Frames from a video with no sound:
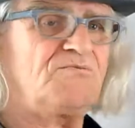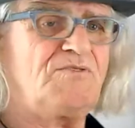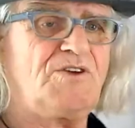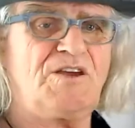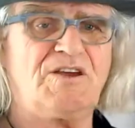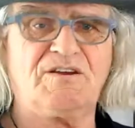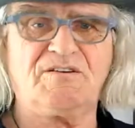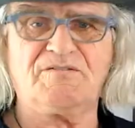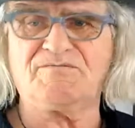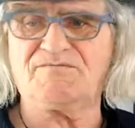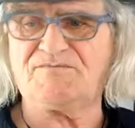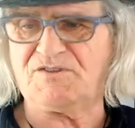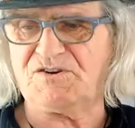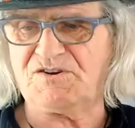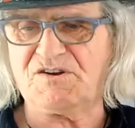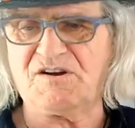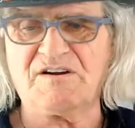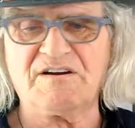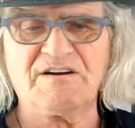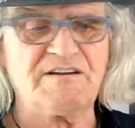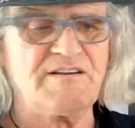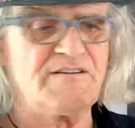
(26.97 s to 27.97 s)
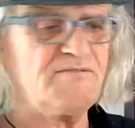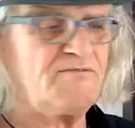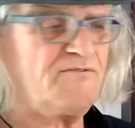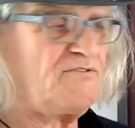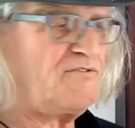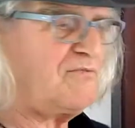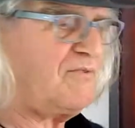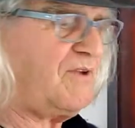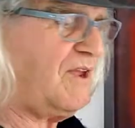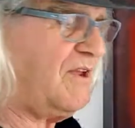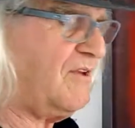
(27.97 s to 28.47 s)
We have the
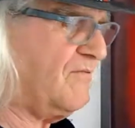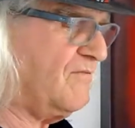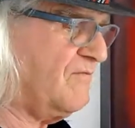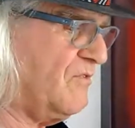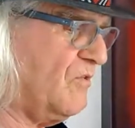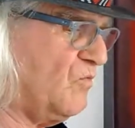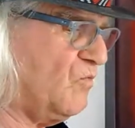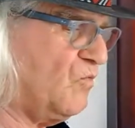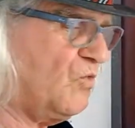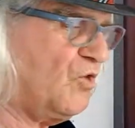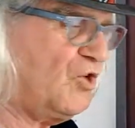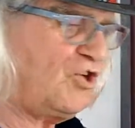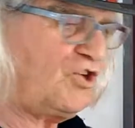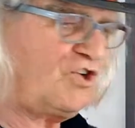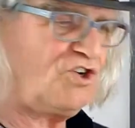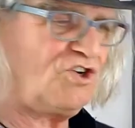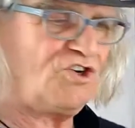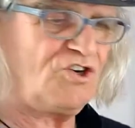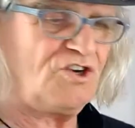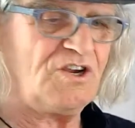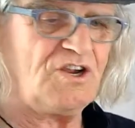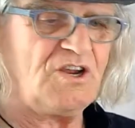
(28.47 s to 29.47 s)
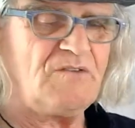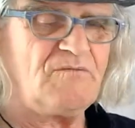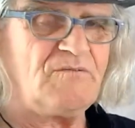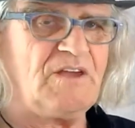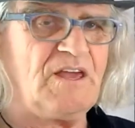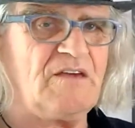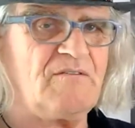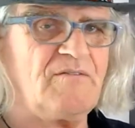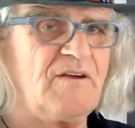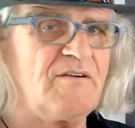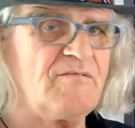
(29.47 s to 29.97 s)
knives, we have the wood,
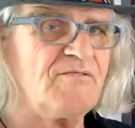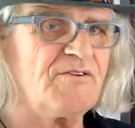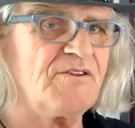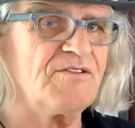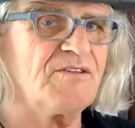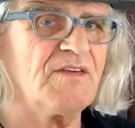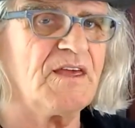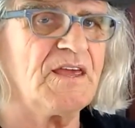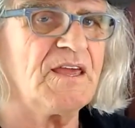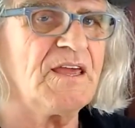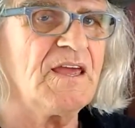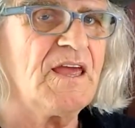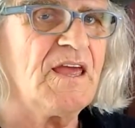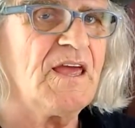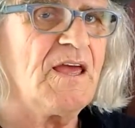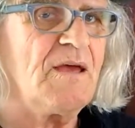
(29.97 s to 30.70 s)
we have everything,